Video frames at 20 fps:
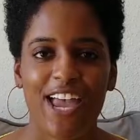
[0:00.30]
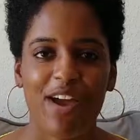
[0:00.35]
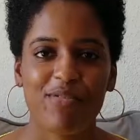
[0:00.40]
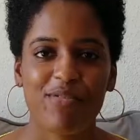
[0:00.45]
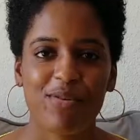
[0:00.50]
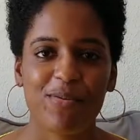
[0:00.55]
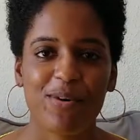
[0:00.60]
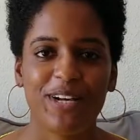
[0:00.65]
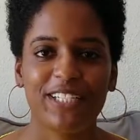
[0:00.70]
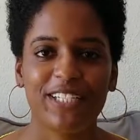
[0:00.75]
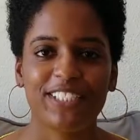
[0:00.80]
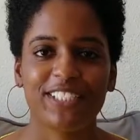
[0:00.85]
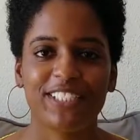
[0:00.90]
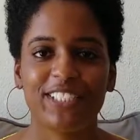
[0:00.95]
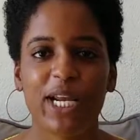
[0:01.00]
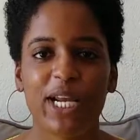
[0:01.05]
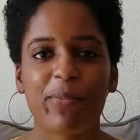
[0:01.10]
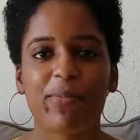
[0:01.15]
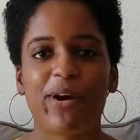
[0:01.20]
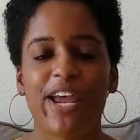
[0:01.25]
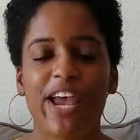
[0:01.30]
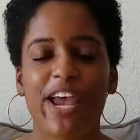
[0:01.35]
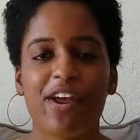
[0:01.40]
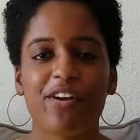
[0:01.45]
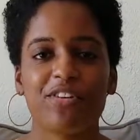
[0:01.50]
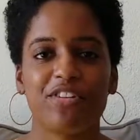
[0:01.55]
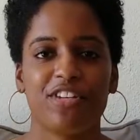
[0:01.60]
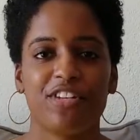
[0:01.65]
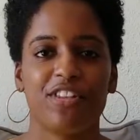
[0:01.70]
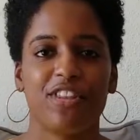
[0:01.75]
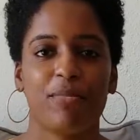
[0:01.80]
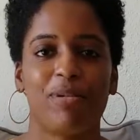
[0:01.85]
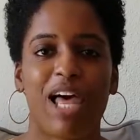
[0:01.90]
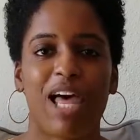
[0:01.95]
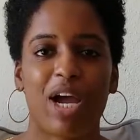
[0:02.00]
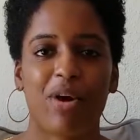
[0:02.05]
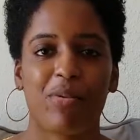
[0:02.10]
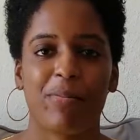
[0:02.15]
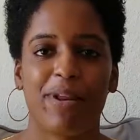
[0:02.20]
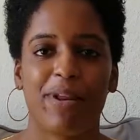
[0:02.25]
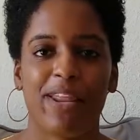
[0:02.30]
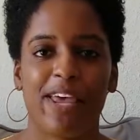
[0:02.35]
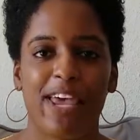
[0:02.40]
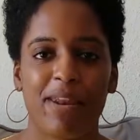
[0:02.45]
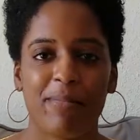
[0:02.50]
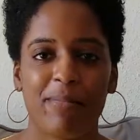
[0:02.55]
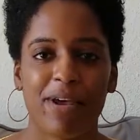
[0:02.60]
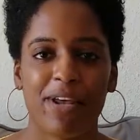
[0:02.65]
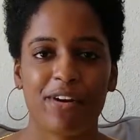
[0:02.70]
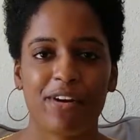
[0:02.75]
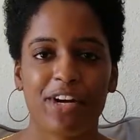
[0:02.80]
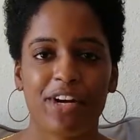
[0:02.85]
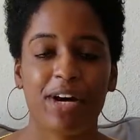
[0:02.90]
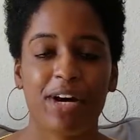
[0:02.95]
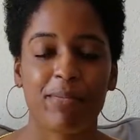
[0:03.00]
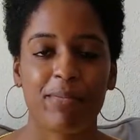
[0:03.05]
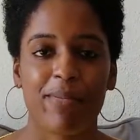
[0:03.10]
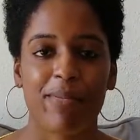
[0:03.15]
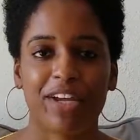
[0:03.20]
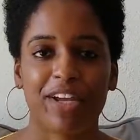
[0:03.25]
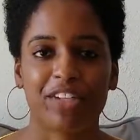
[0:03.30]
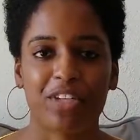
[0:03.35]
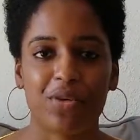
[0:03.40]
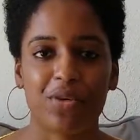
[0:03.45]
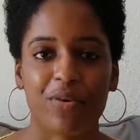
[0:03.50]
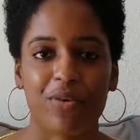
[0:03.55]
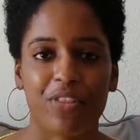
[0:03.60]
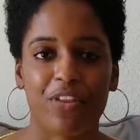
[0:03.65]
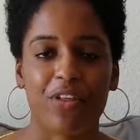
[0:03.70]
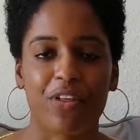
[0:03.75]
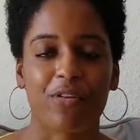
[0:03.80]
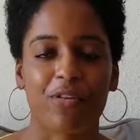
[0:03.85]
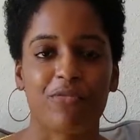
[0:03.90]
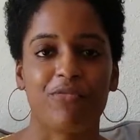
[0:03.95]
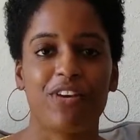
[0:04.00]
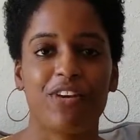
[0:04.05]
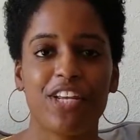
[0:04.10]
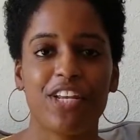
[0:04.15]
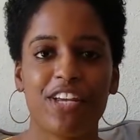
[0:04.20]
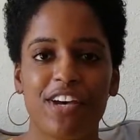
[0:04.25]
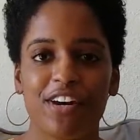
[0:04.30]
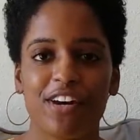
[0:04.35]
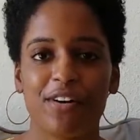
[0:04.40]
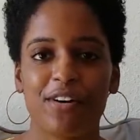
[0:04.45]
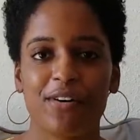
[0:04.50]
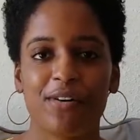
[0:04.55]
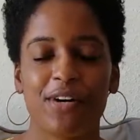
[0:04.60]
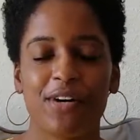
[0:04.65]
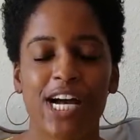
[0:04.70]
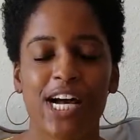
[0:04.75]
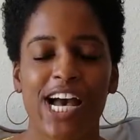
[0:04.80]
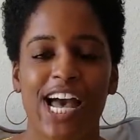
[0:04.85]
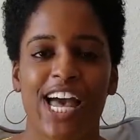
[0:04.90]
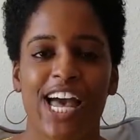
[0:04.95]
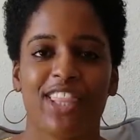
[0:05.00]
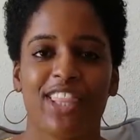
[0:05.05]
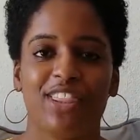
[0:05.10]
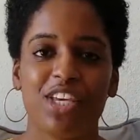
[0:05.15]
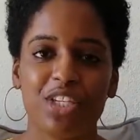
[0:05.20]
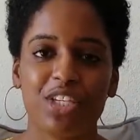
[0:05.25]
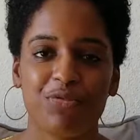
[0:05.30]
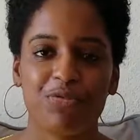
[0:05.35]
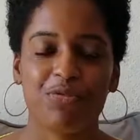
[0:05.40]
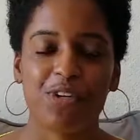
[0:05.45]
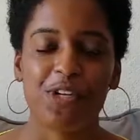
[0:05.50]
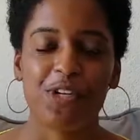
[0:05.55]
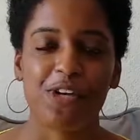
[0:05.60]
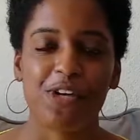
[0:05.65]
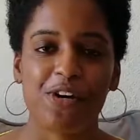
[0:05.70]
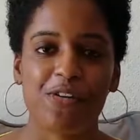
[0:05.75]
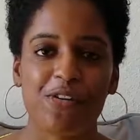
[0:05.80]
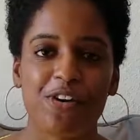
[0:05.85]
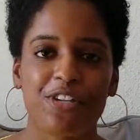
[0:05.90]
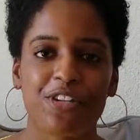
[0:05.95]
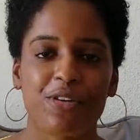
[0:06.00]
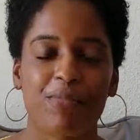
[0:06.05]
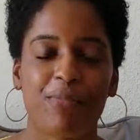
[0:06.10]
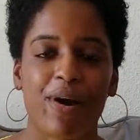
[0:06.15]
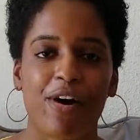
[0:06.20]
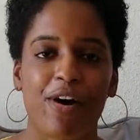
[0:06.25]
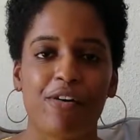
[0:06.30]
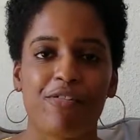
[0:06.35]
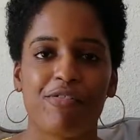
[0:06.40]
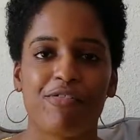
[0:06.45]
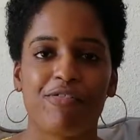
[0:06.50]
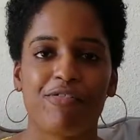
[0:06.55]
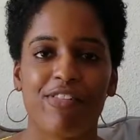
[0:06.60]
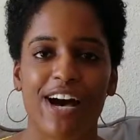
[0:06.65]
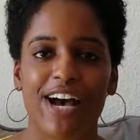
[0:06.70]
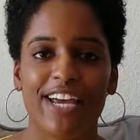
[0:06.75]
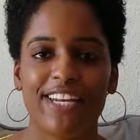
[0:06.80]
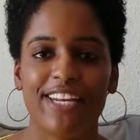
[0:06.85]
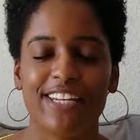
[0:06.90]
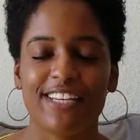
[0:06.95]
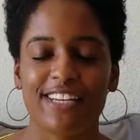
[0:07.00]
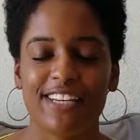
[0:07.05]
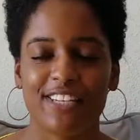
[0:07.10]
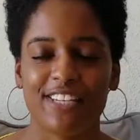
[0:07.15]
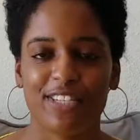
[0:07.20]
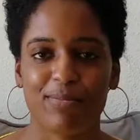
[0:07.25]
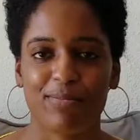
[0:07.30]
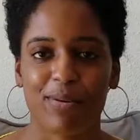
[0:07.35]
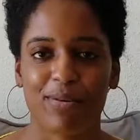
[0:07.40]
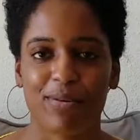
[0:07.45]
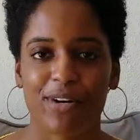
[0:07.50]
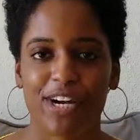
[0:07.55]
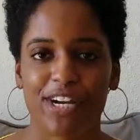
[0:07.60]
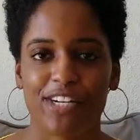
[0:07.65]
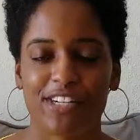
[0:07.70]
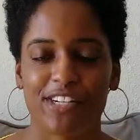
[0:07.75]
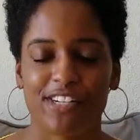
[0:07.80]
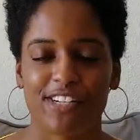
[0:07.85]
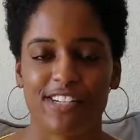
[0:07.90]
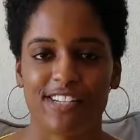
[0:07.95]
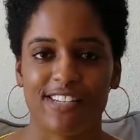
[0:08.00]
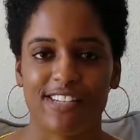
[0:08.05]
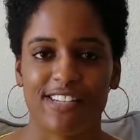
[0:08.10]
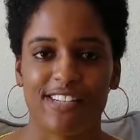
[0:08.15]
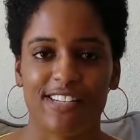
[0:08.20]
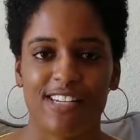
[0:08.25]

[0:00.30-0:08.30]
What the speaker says: everyone, this is Deborah Anderson, the Black Woman Animator, coming back to you with another video. This video is about finding inspiration.